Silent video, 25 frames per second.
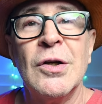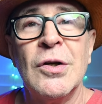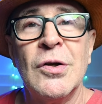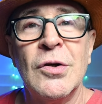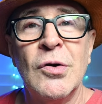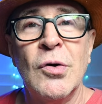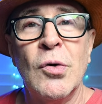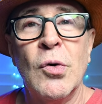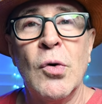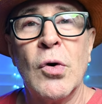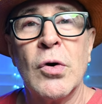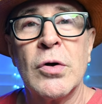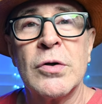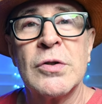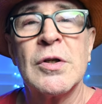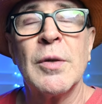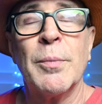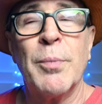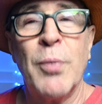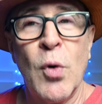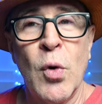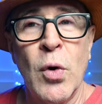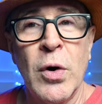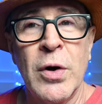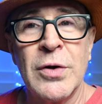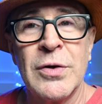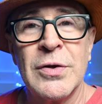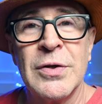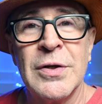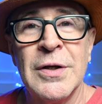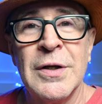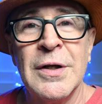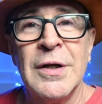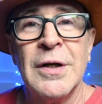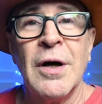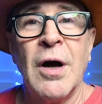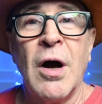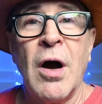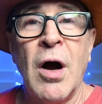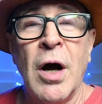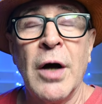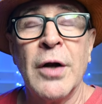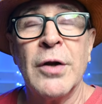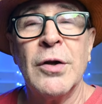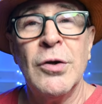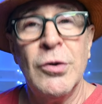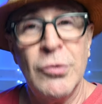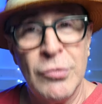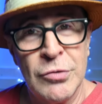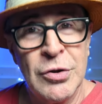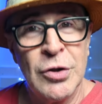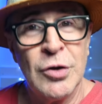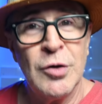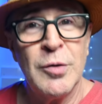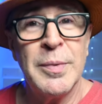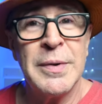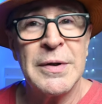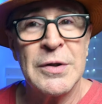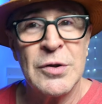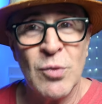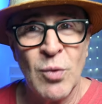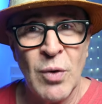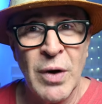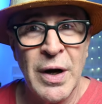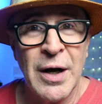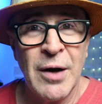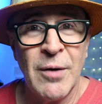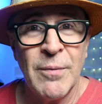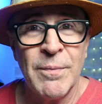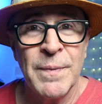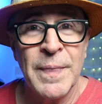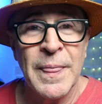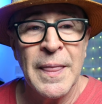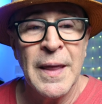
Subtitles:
your support on YouTube as well.